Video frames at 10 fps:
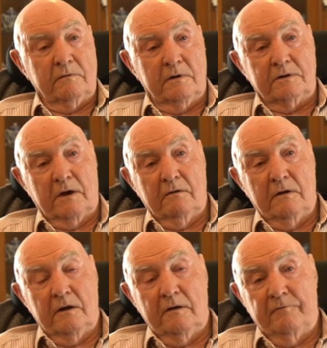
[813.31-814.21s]
And so
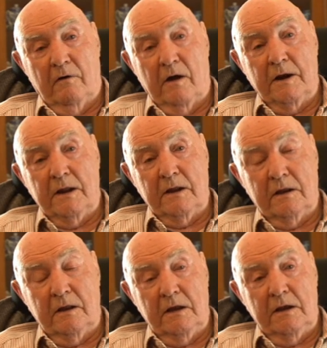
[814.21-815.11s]
dividing
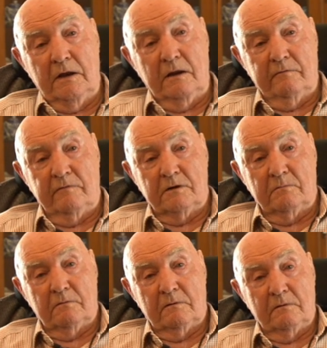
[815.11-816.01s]
the indivisible.